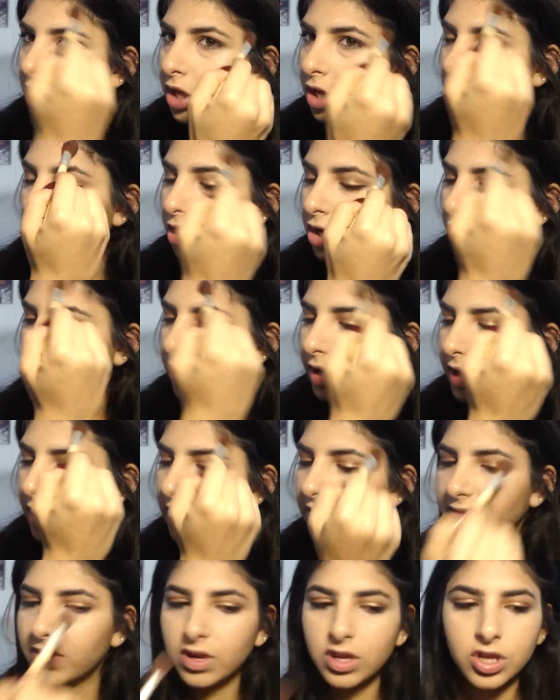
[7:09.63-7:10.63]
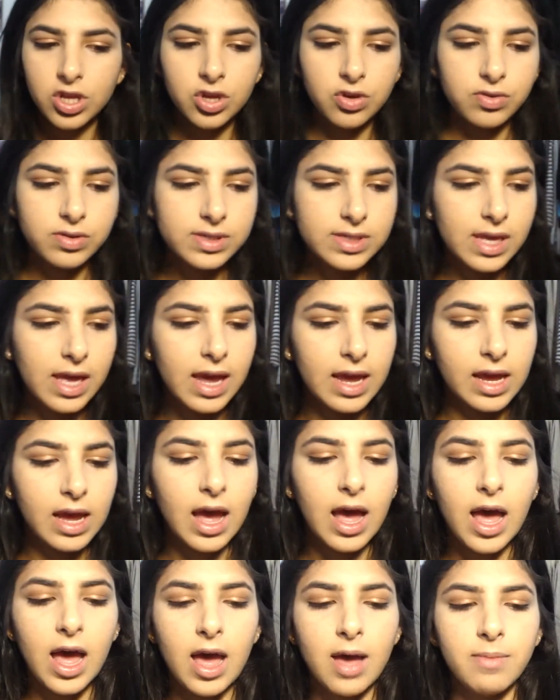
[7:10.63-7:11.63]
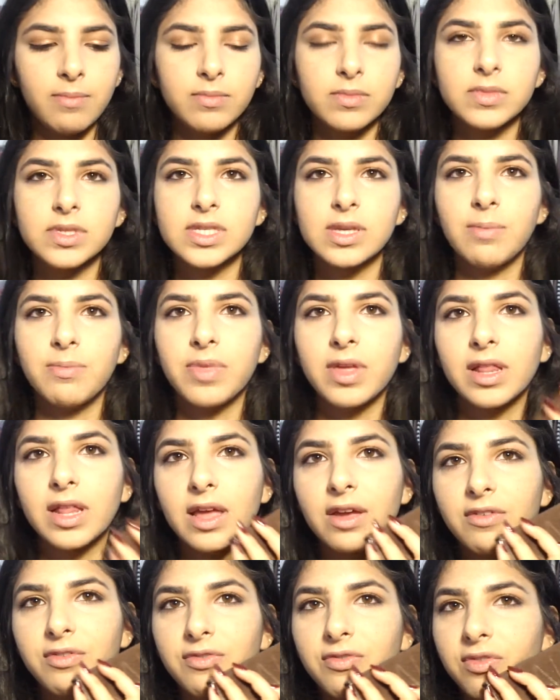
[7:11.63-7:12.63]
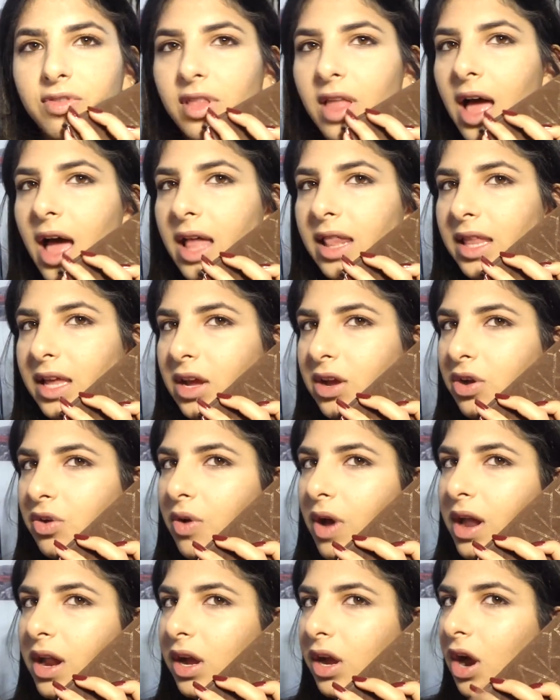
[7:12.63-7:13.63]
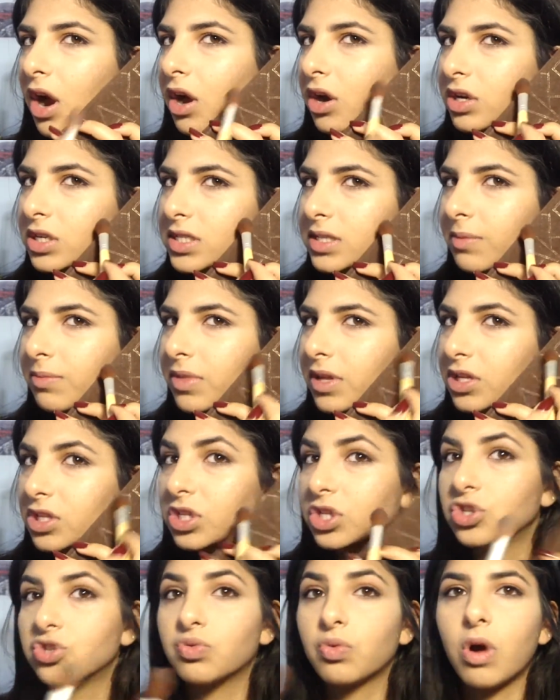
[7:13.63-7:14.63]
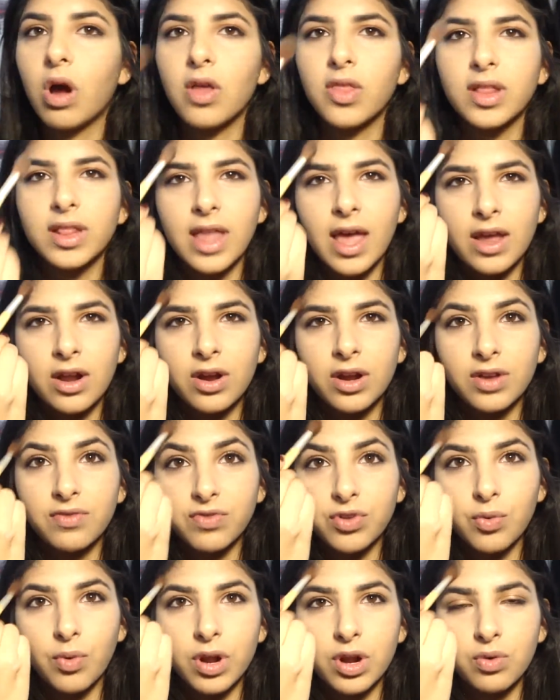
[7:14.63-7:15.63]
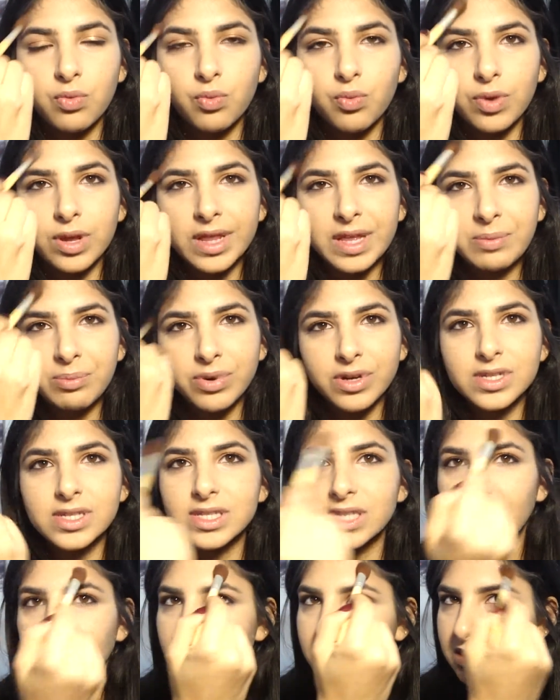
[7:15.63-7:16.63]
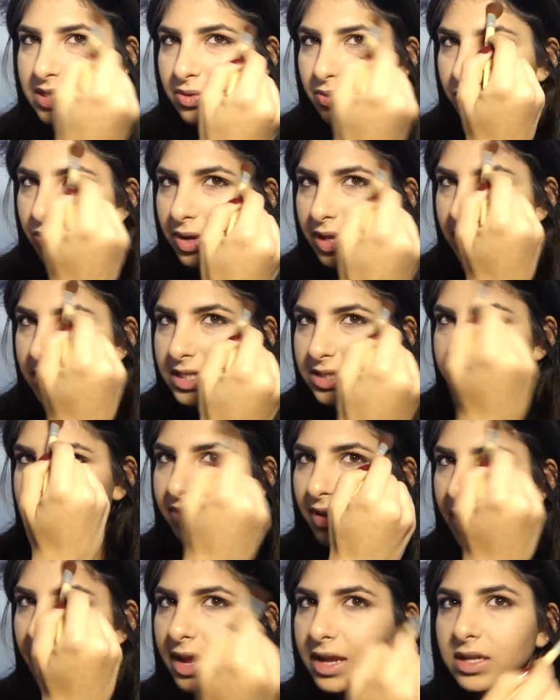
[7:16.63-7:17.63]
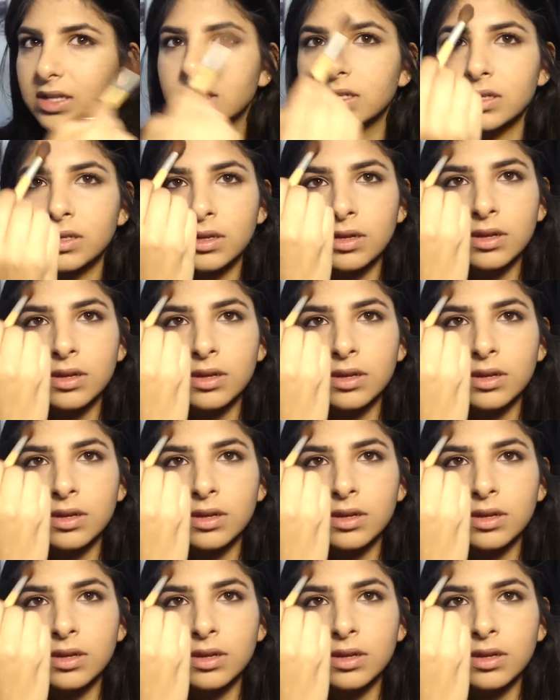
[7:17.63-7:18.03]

You could even use like something like flat, like a credit card or something, to draw the line on if you want it really precise and really defined.